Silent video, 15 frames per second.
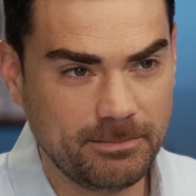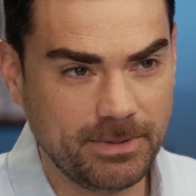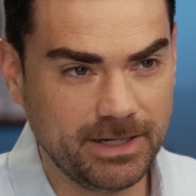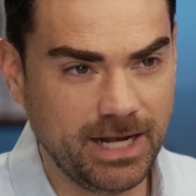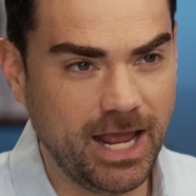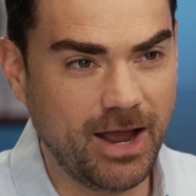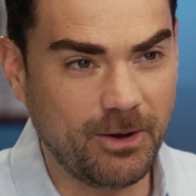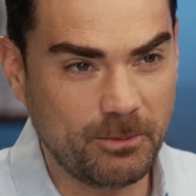But
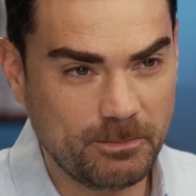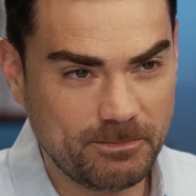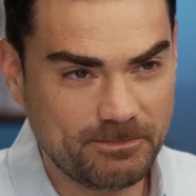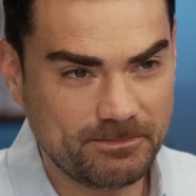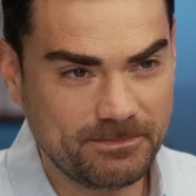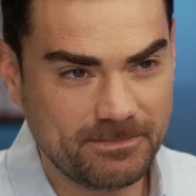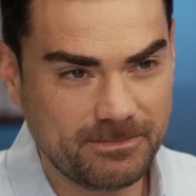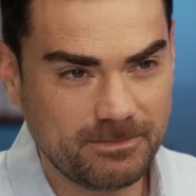now,
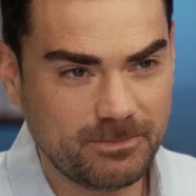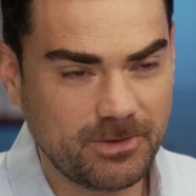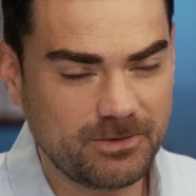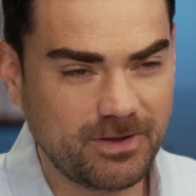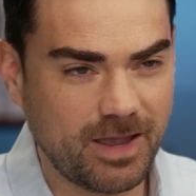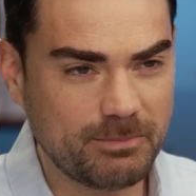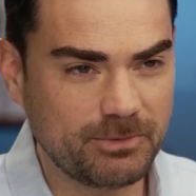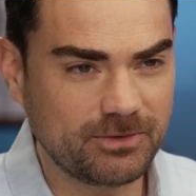the
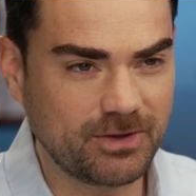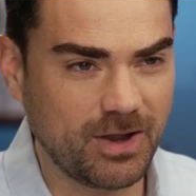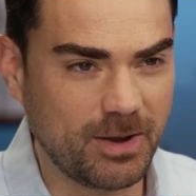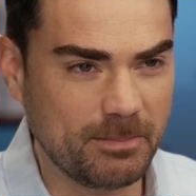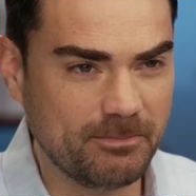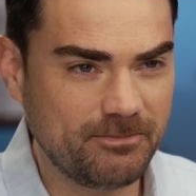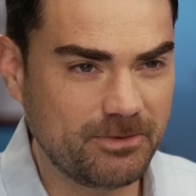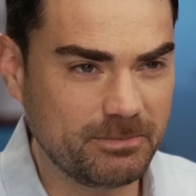time has
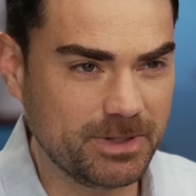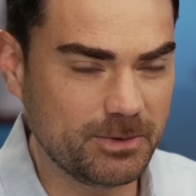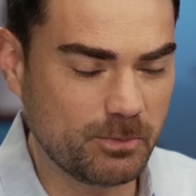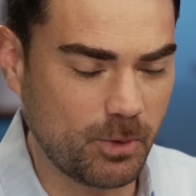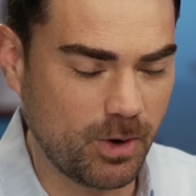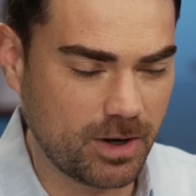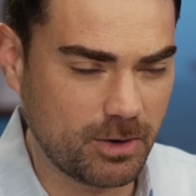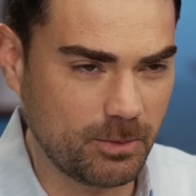come for me to
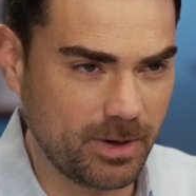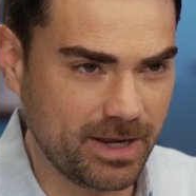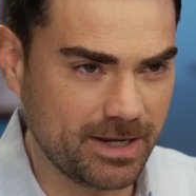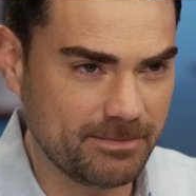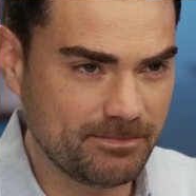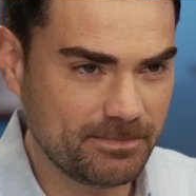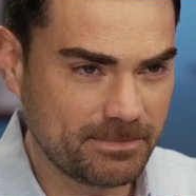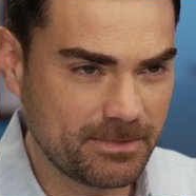walk
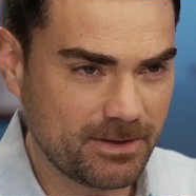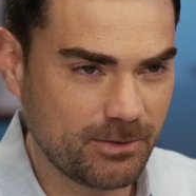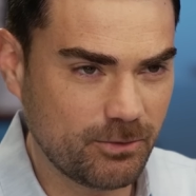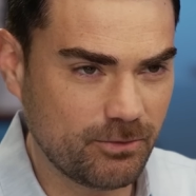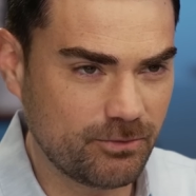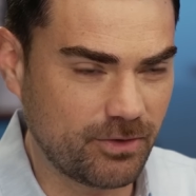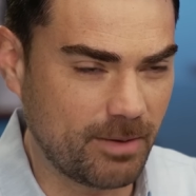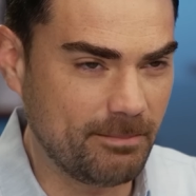away
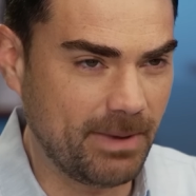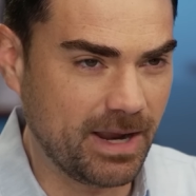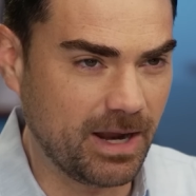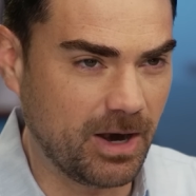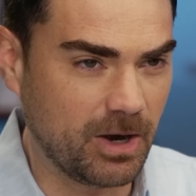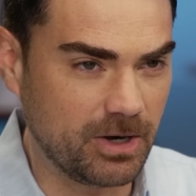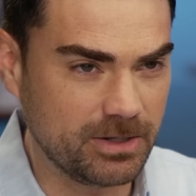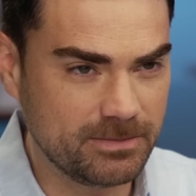from my
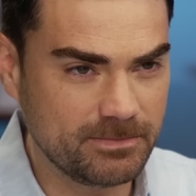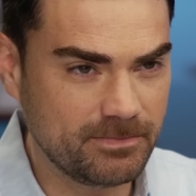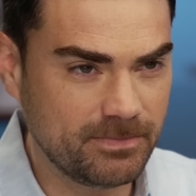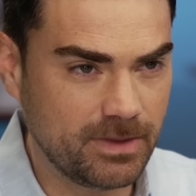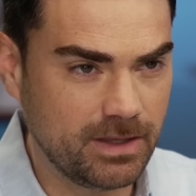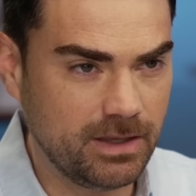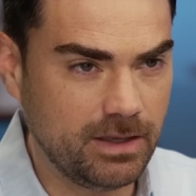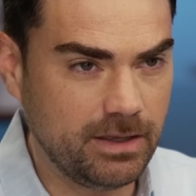art.
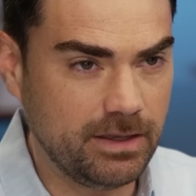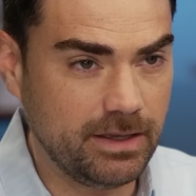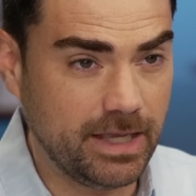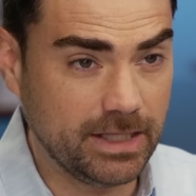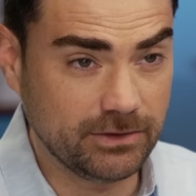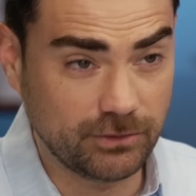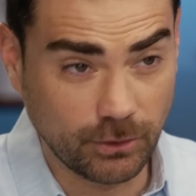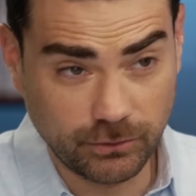
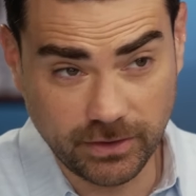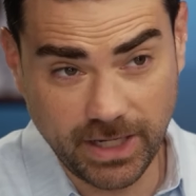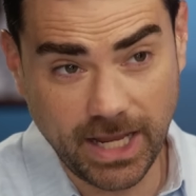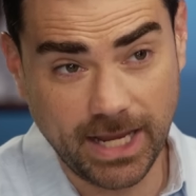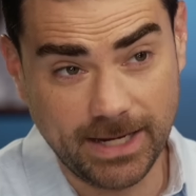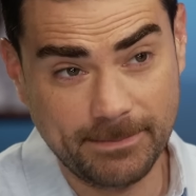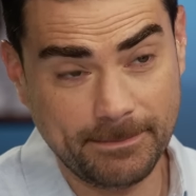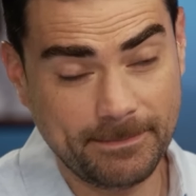And so
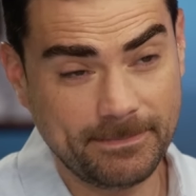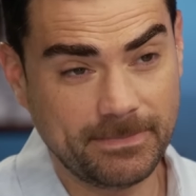today,